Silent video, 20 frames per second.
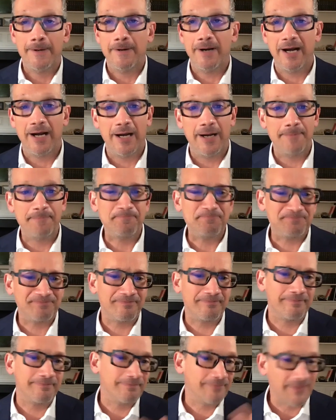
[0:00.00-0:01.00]
You
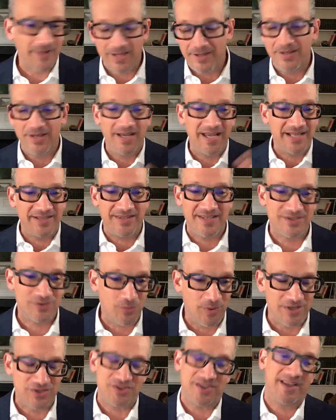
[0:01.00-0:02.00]
get this
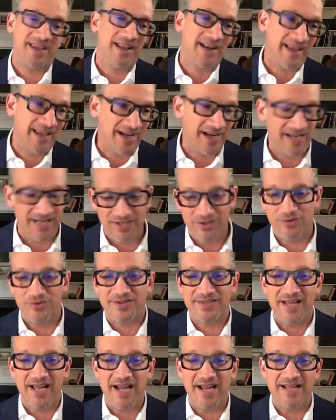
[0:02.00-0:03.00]
question, can AI do
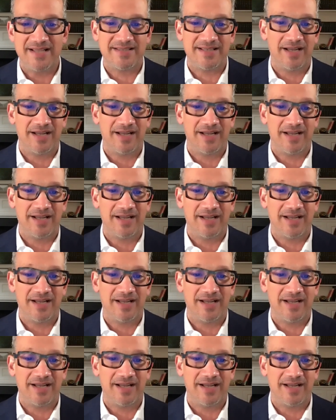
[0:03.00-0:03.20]
science?